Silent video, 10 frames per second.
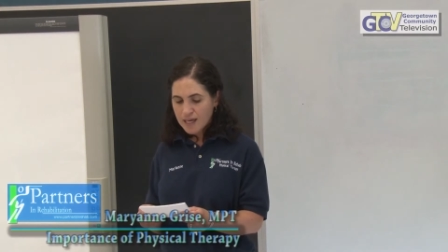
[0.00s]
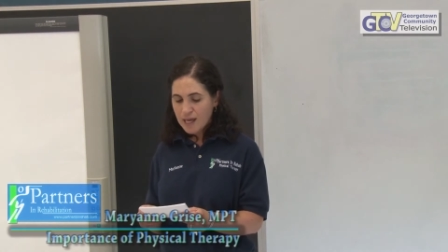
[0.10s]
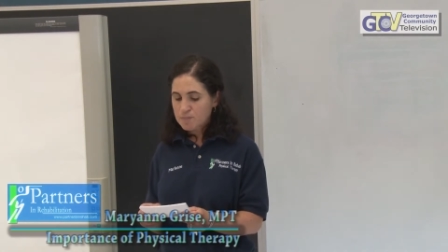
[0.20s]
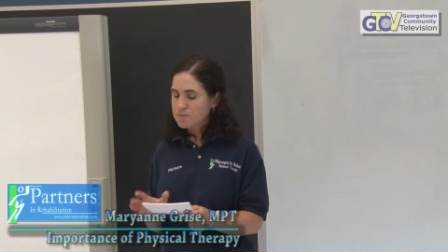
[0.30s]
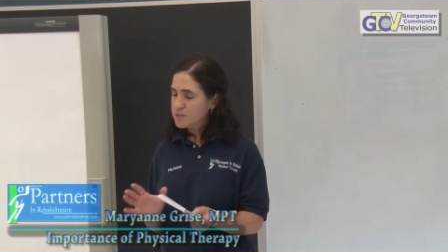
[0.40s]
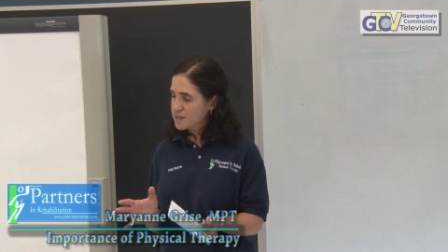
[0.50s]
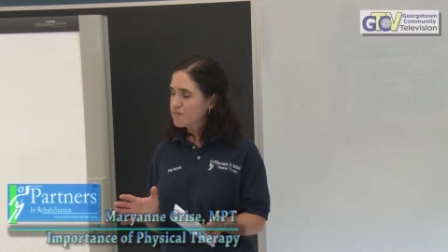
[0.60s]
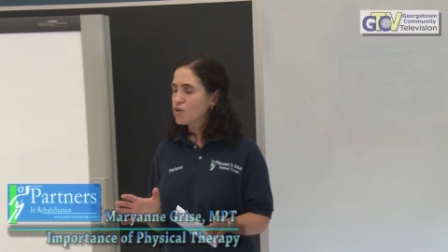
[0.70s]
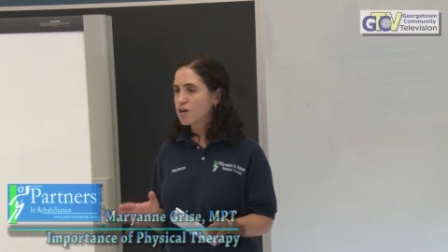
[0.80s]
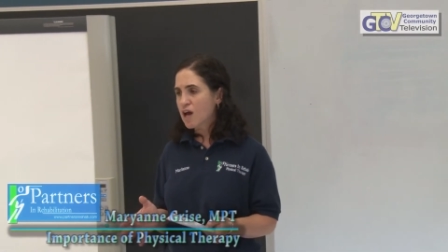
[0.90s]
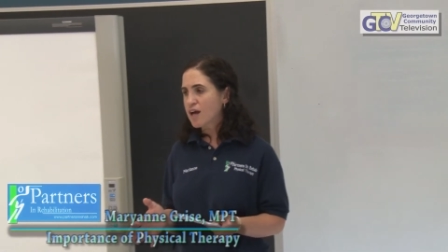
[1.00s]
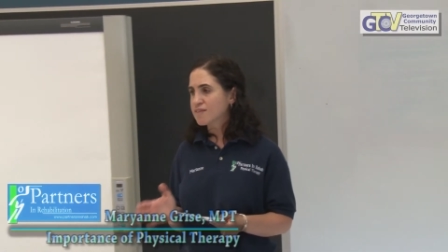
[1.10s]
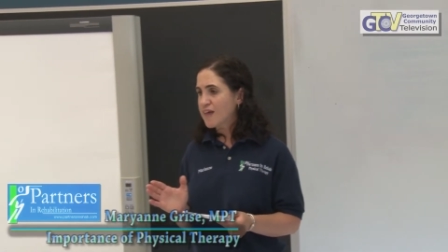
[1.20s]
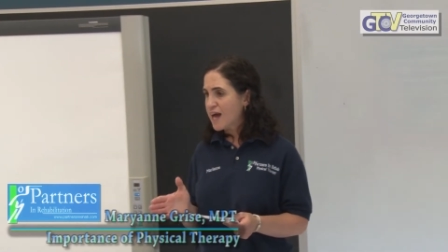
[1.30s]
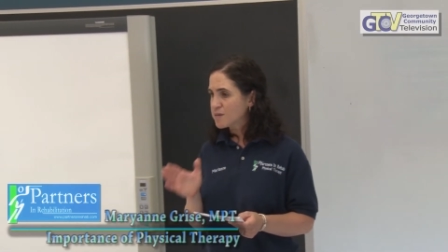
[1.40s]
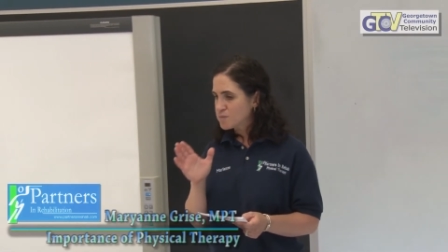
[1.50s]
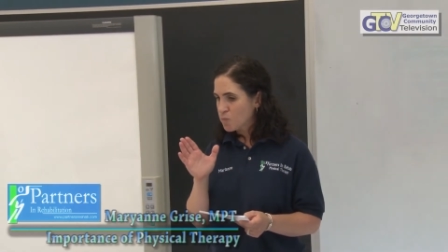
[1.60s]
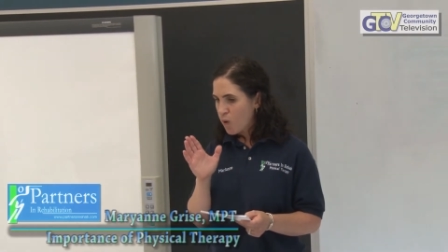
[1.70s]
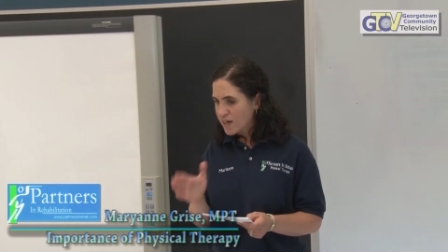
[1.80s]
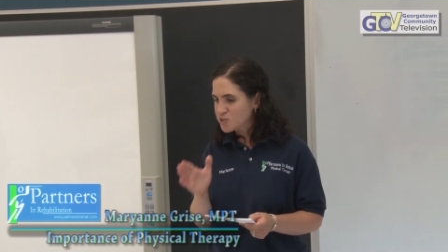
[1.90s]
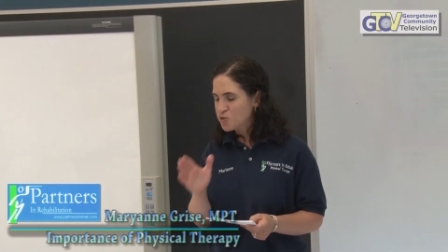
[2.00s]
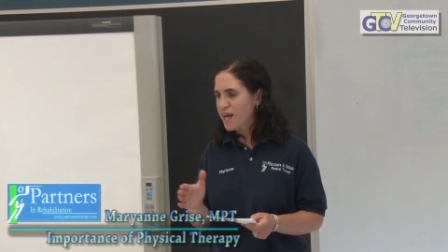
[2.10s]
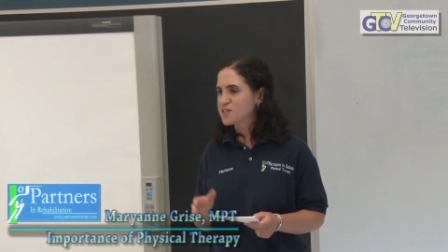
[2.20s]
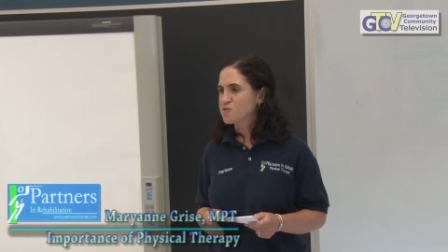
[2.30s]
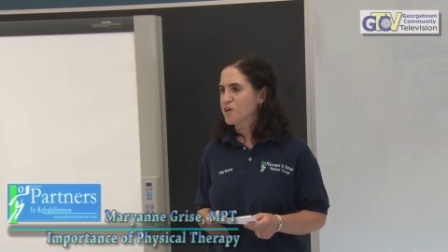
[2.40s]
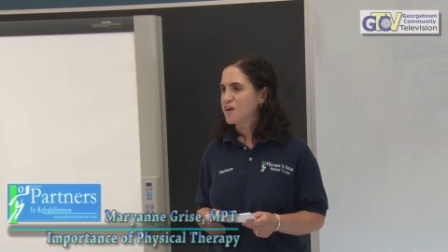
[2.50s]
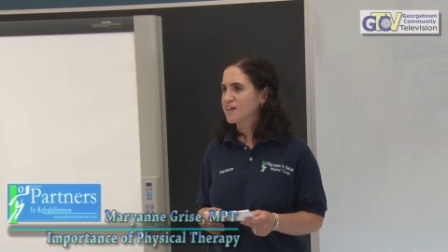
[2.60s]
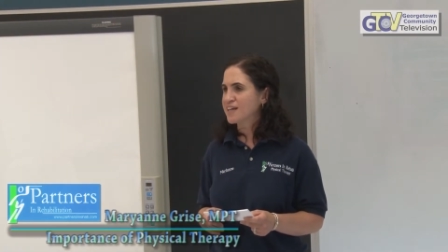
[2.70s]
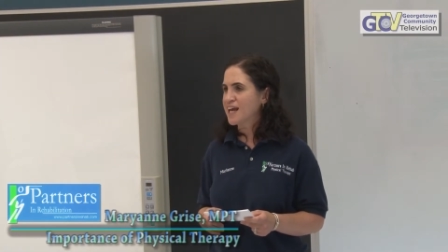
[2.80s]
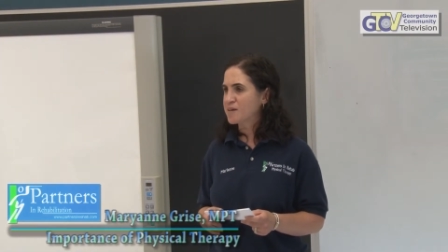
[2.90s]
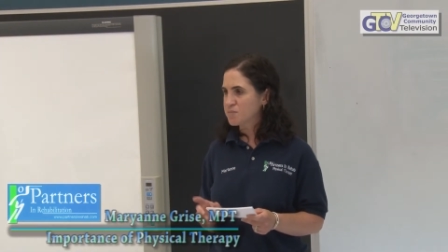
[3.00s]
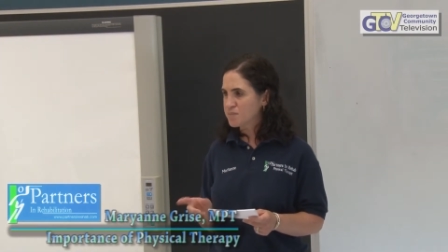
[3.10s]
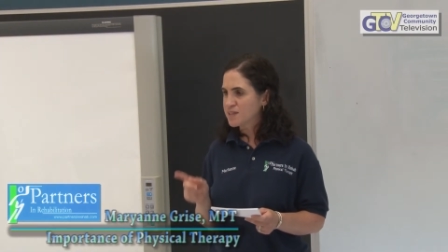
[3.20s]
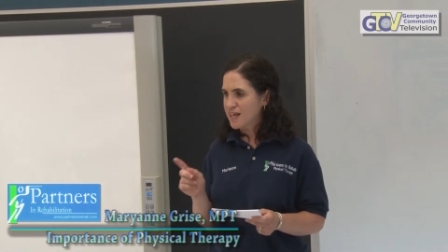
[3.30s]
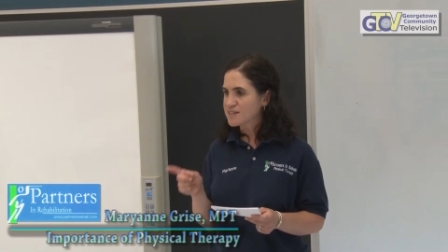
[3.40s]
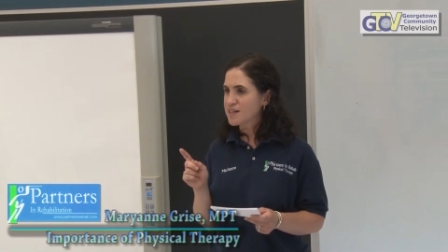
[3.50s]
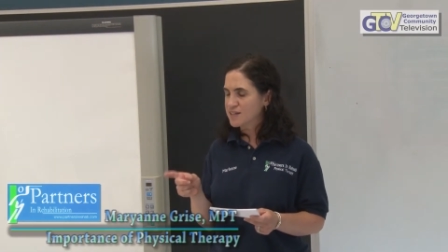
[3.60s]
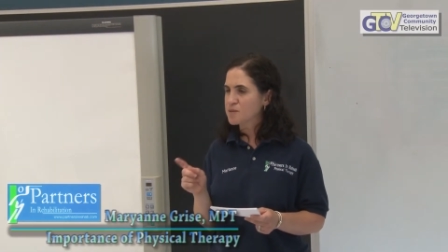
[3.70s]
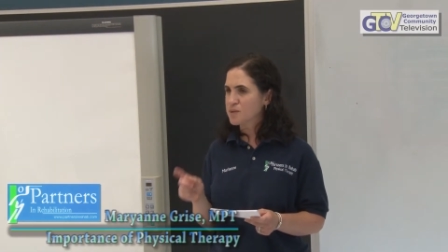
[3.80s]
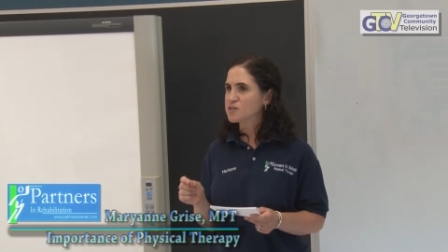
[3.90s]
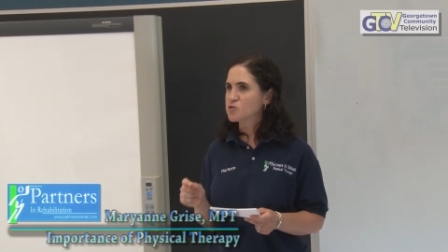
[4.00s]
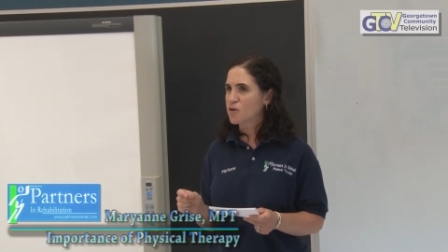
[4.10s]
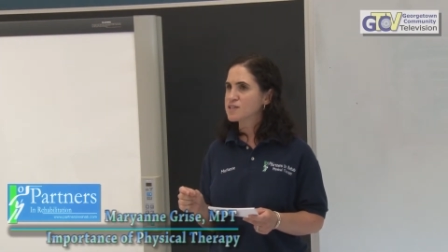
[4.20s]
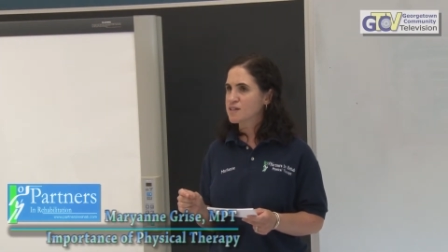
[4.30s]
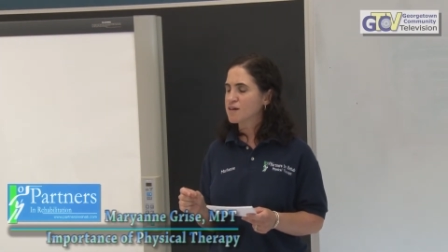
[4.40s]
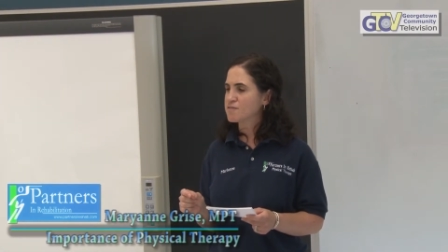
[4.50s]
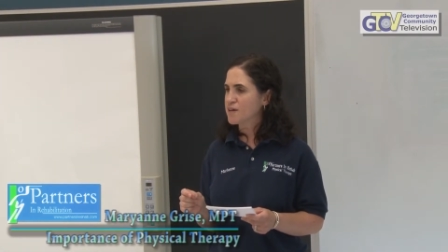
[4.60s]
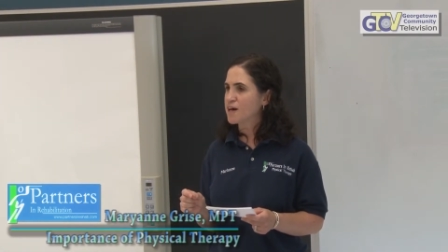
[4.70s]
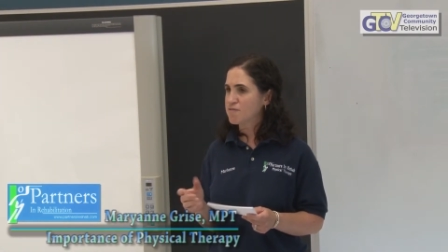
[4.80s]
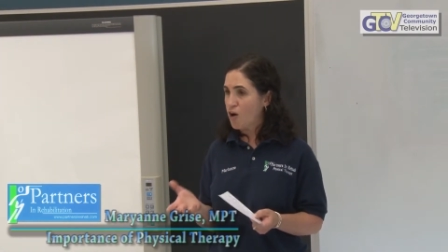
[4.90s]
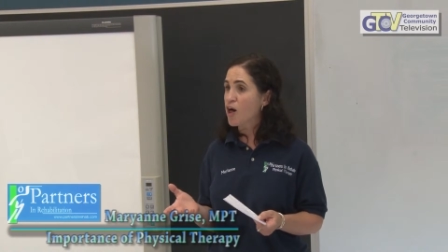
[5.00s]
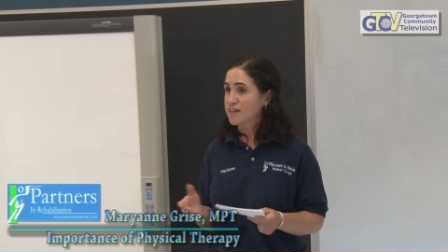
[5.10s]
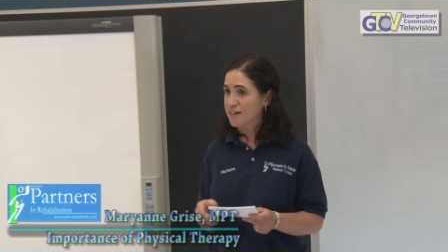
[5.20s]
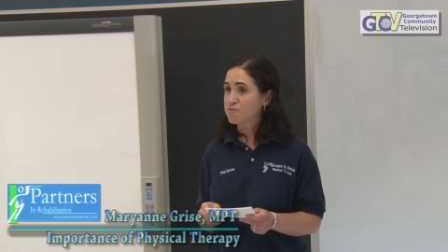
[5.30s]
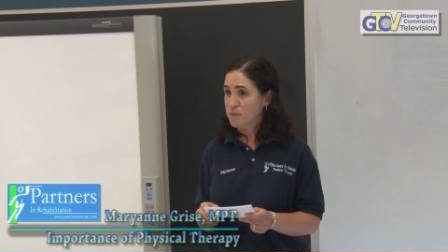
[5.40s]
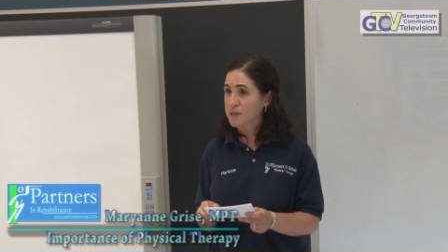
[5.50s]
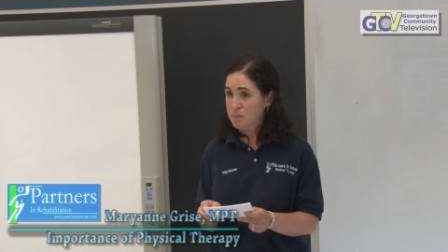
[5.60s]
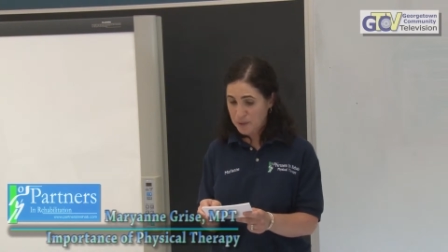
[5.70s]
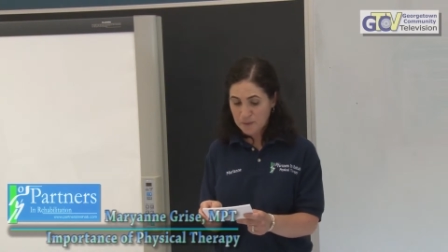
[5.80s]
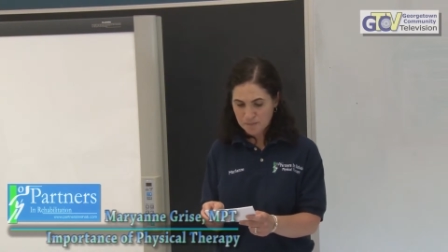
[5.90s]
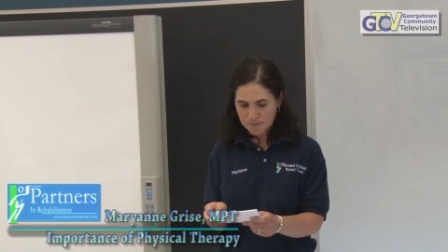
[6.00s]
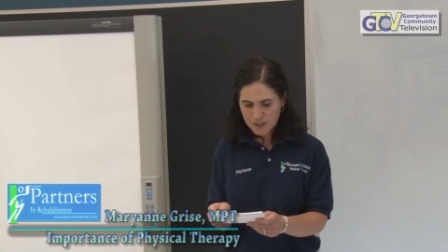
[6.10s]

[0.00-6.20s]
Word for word: And believe it or not, that one transfer can, is, is a big source of uh, falling for people.